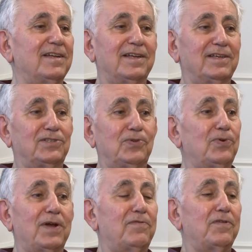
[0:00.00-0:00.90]
is to
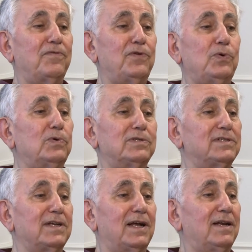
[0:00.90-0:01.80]
have a fuel
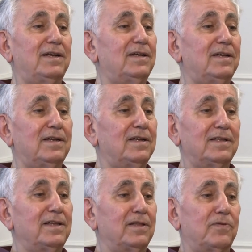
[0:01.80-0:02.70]
cell
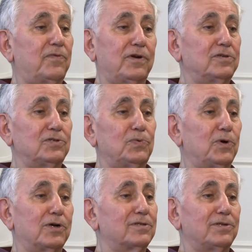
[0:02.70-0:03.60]
that first
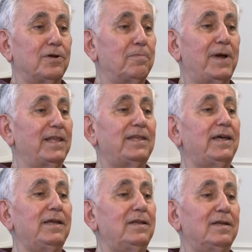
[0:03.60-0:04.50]
works on
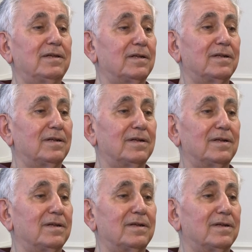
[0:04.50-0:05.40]
methane
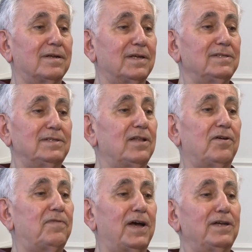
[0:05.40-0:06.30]
instead
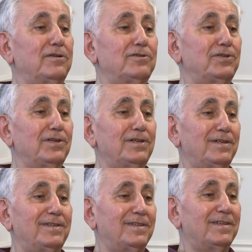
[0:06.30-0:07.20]
of
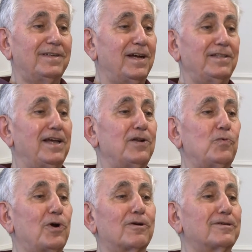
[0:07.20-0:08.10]
hydrogen, and then
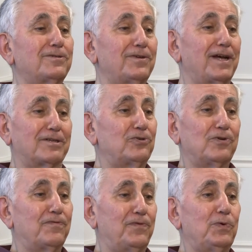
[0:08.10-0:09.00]
works on
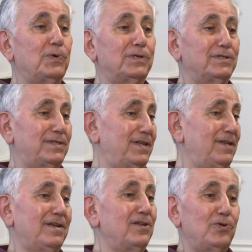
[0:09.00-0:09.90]
actual fuels. And
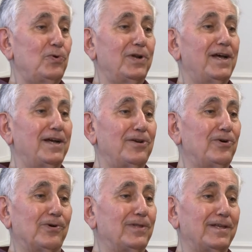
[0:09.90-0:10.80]
you and I
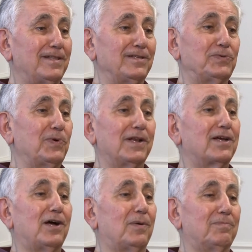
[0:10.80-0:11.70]
know that this will
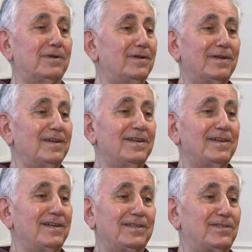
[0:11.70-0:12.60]
come.
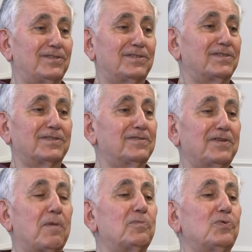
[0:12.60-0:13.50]
It's
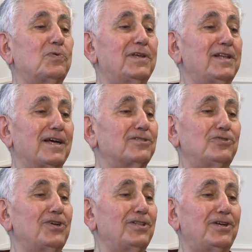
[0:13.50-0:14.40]
up to the next
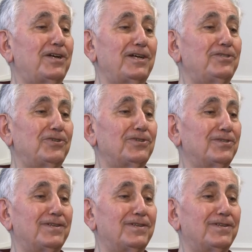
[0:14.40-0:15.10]
generation.